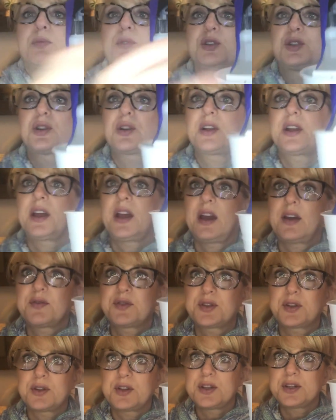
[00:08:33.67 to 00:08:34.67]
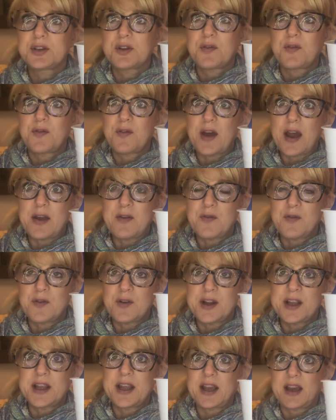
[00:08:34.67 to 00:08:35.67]
was your gift. So these are 5
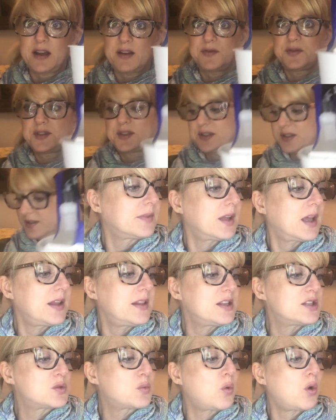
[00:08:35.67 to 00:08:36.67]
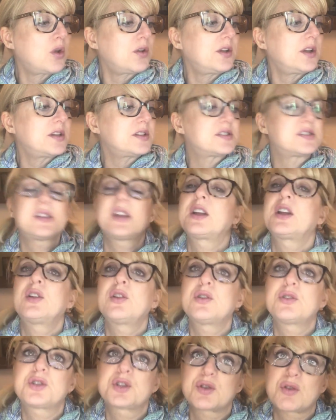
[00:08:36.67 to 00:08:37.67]
free gifts, and these walnut
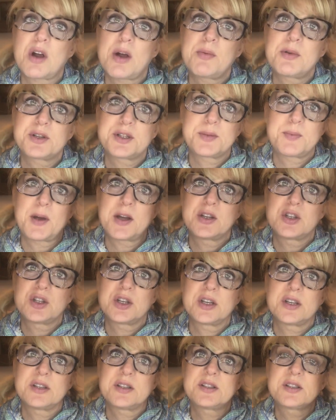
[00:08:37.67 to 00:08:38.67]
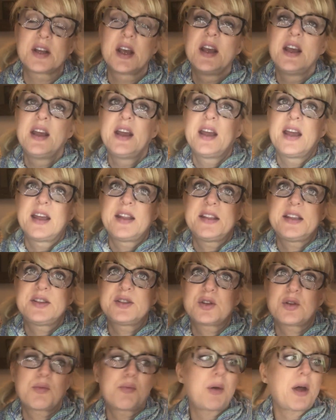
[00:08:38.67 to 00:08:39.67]
cellulose scrubber sponges, and these
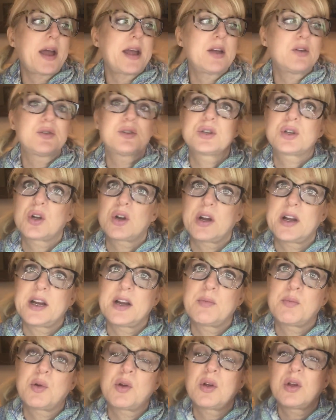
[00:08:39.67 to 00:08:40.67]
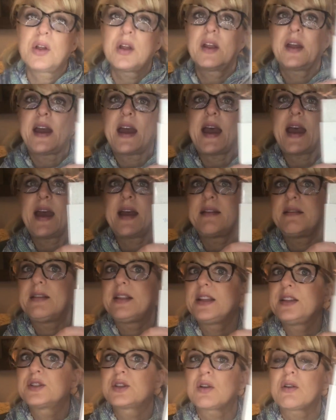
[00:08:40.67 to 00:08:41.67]
are biodegradable, and
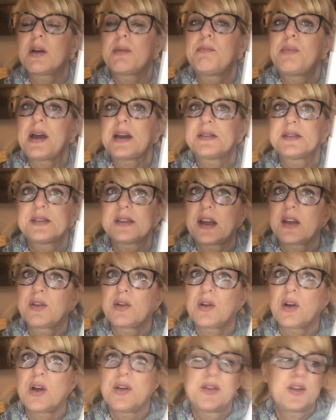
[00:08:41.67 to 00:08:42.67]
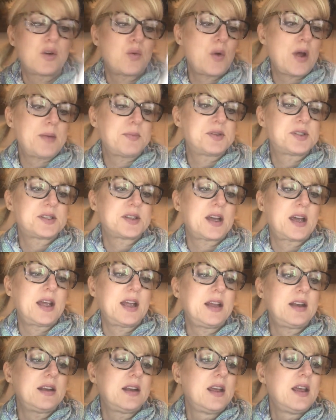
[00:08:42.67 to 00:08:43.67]
these are a bestseller on their
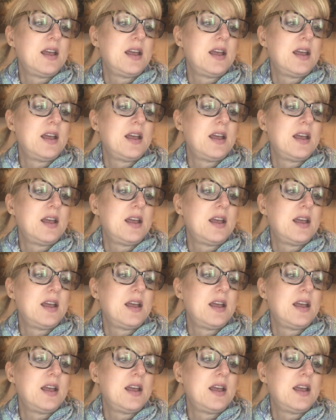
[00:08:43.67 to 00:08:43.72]
website,